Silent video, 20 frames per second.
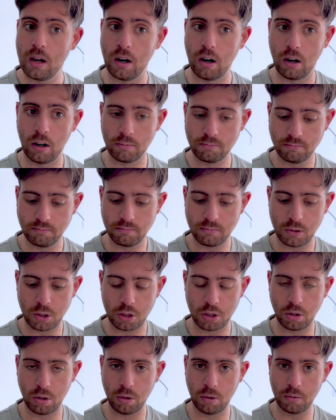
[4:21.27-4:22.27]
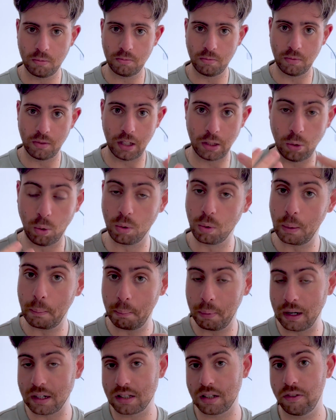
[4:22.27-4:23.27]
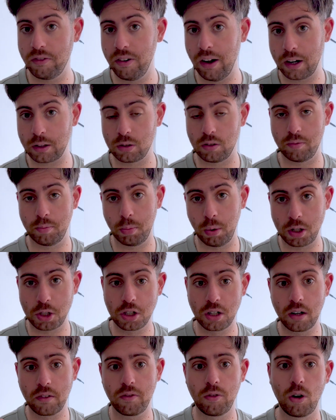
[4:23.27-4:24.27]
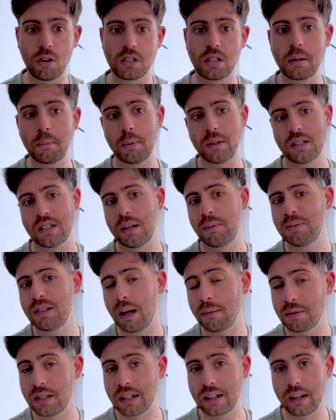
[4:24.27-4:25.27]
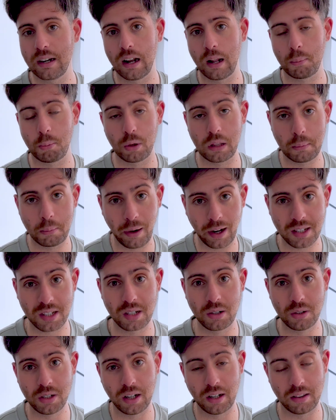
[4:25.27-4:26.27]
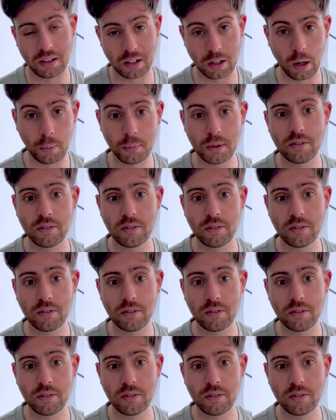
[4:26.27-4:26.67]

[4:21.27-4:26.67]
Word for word: um, so they don't replace the fact of brushing and flossing, but sometimes they can help with the bacteria and the gum